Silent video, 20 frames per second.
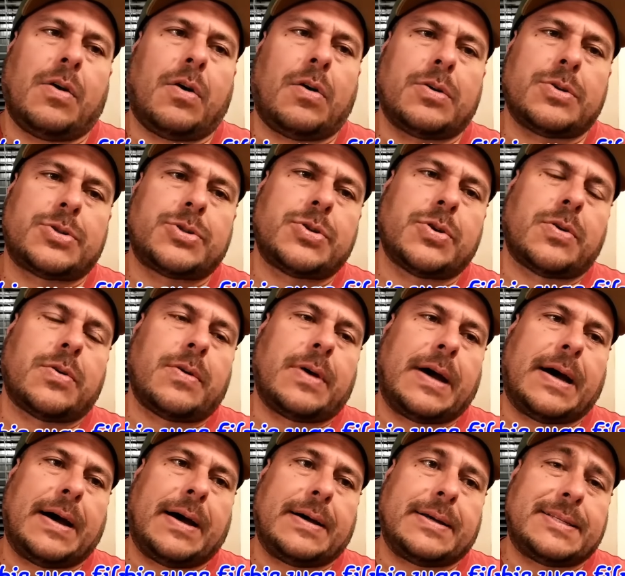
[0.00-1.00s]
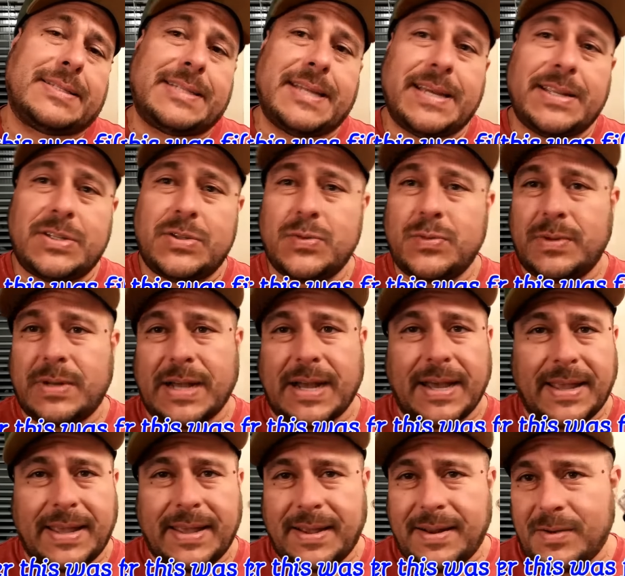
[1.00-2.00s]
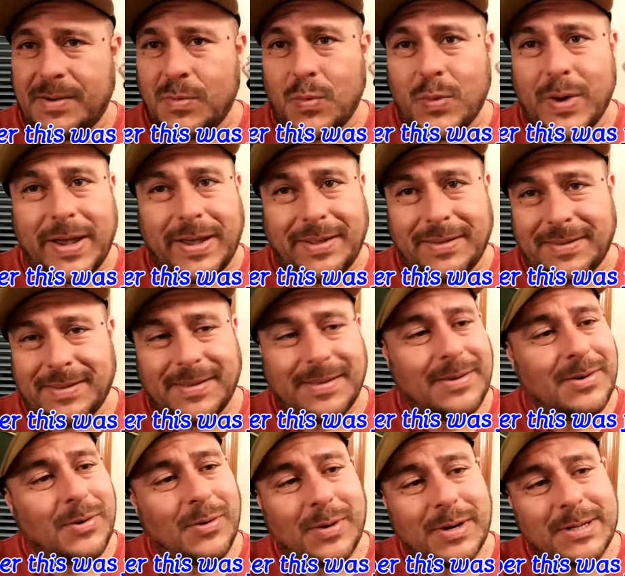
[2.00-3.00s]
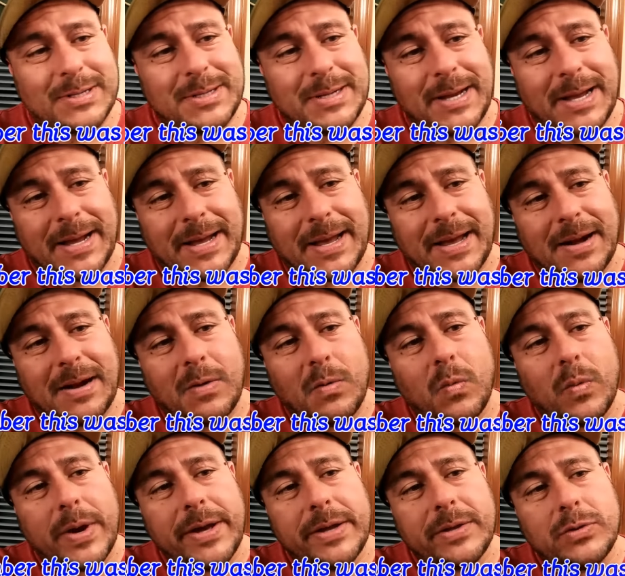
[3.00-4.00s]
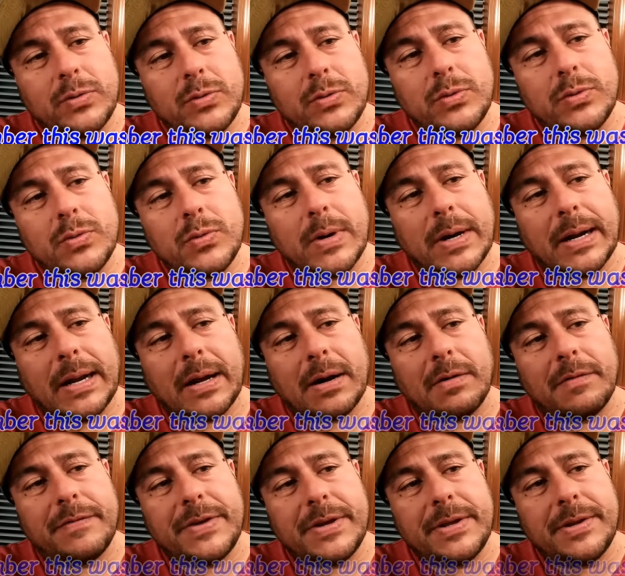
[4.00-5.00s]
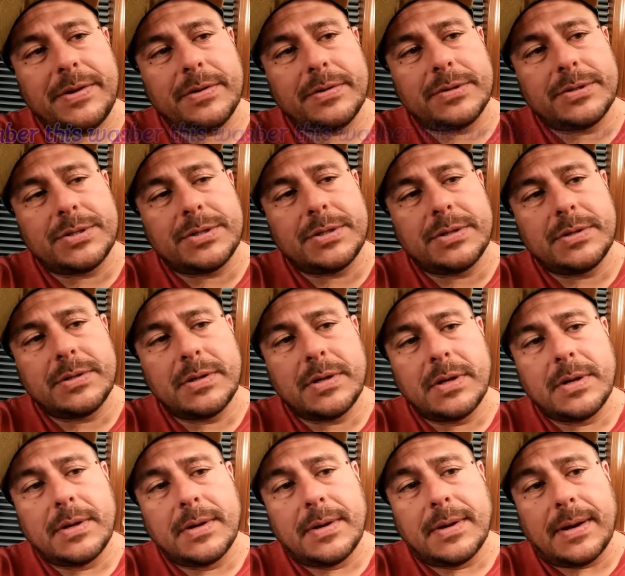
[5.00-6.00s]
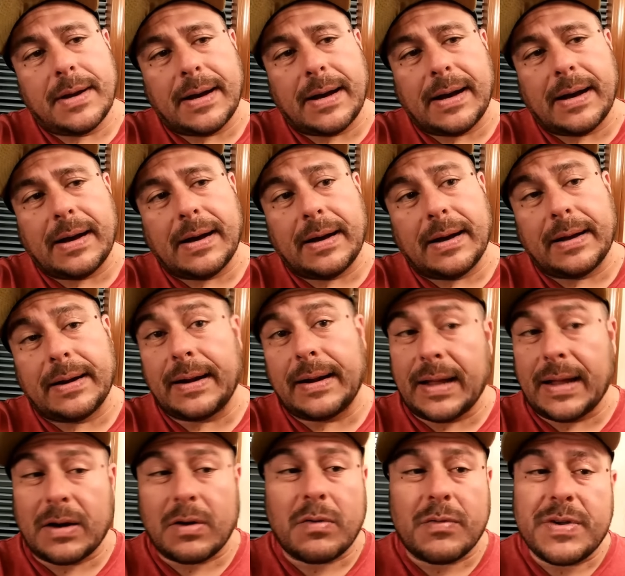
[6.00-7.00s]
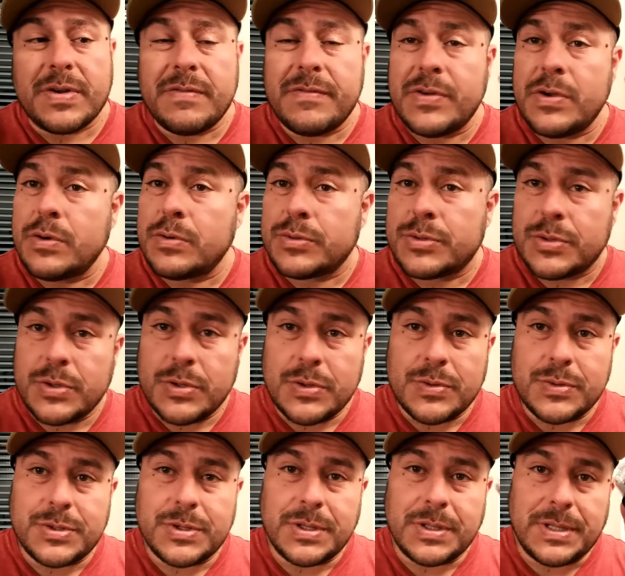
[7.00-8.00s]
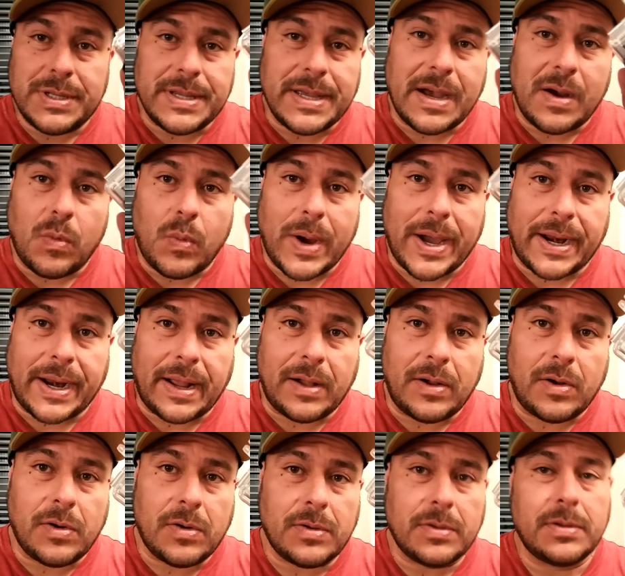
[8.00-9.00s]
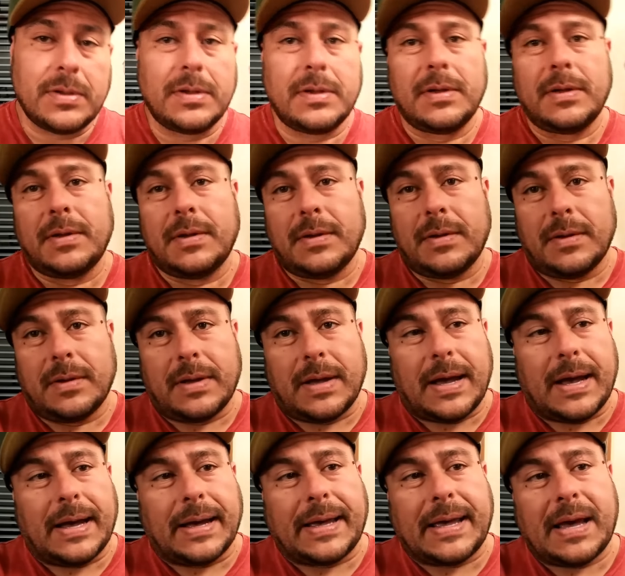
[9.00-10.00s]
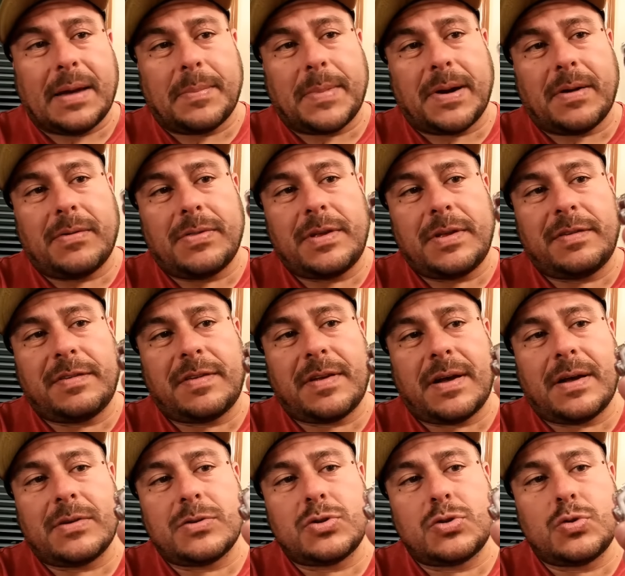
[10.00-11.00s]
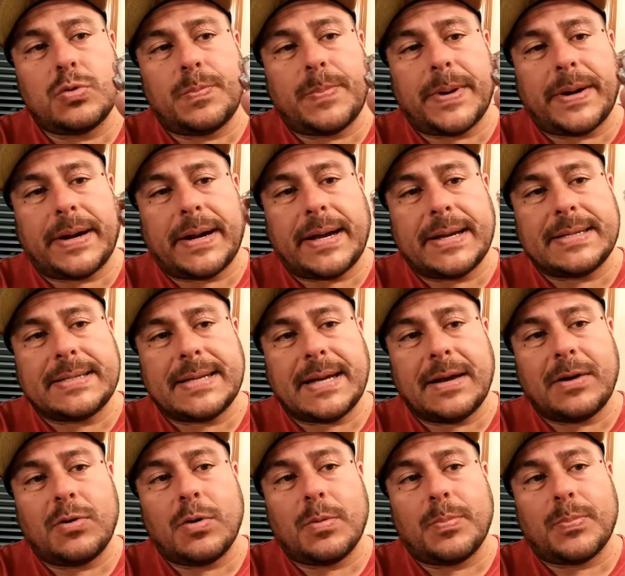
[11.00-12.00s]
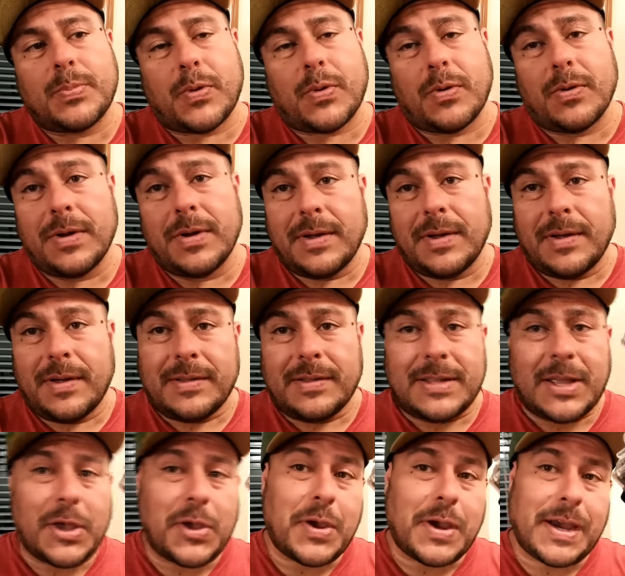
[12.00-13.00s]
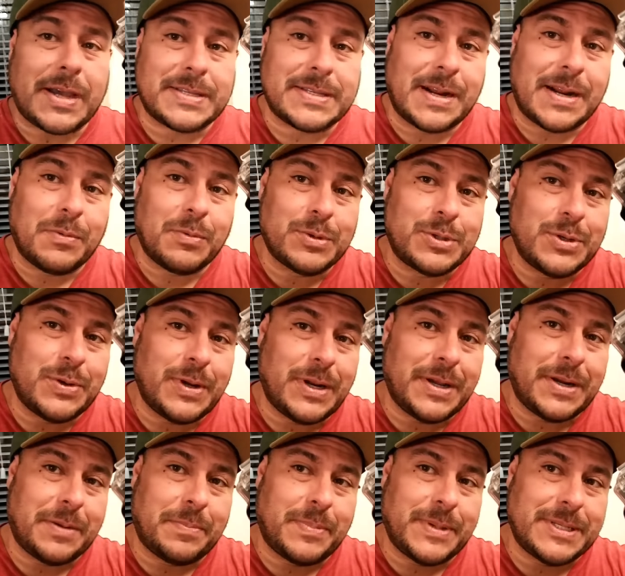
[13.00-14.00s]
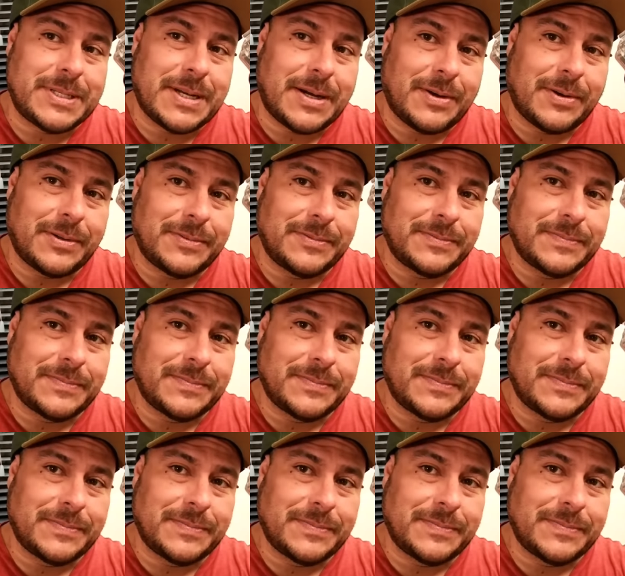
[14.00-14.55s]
Also, stay tuned. I cannot wait. Honestly, I cannot wait to do a lot of videos and a lot of reviews using the wide angle camera on this super nice GoPro. Thank you guys, and I will see you later. Peace out.